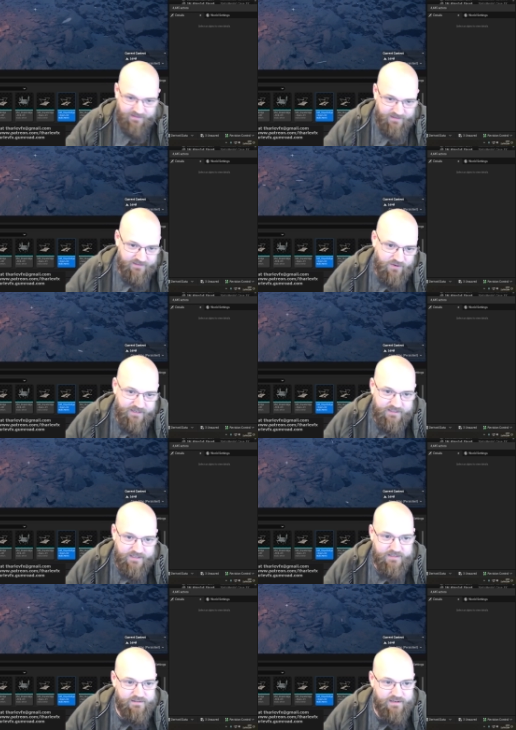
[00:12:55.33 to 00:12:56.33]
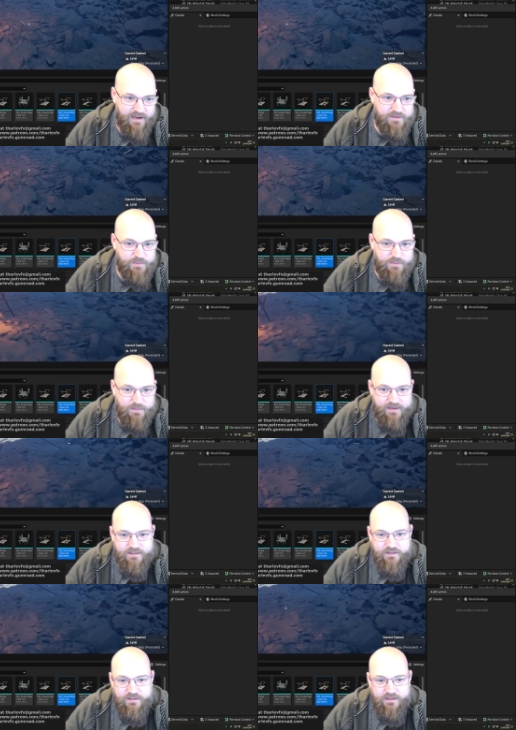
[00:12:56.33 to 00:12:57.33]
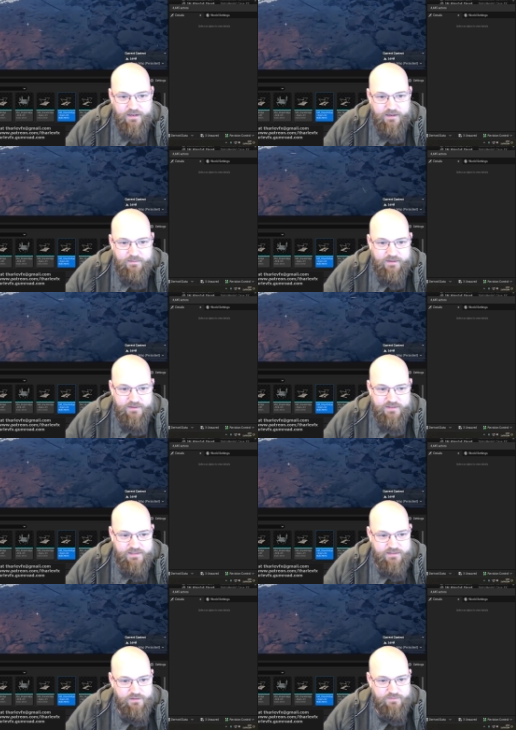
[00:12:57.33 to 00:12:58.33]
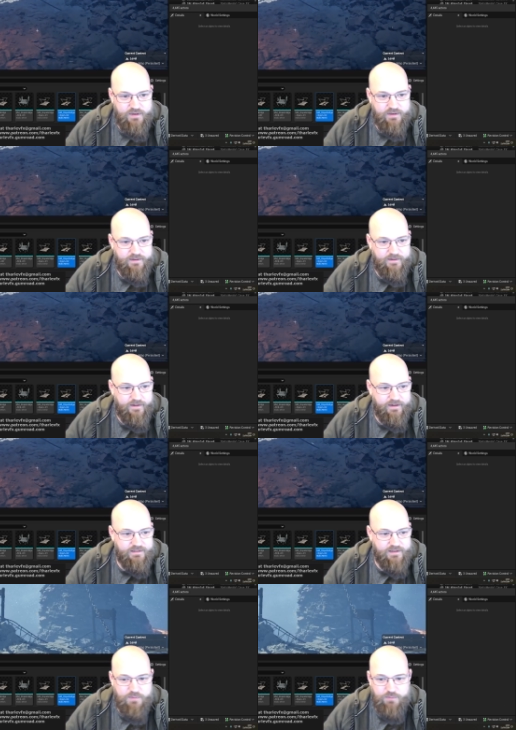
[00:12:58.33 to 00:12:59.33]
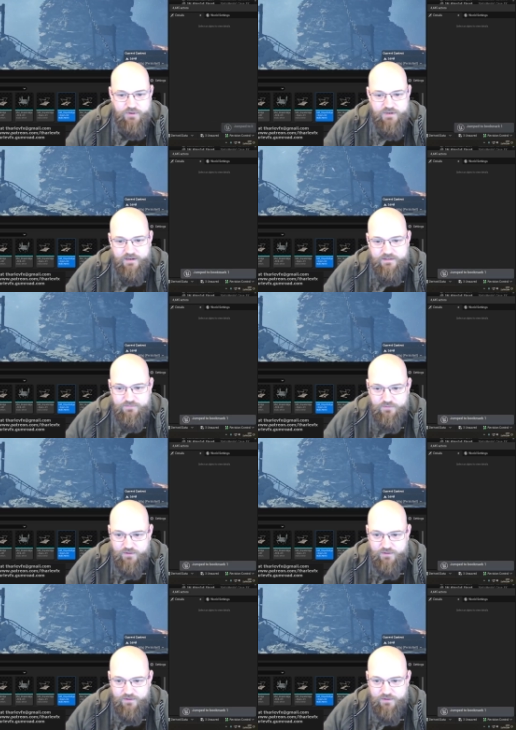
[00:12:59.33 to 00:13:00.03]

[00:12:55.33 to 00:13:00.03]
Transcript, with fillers: that's gone into this and how it's been made, and use it as a sort of an example project for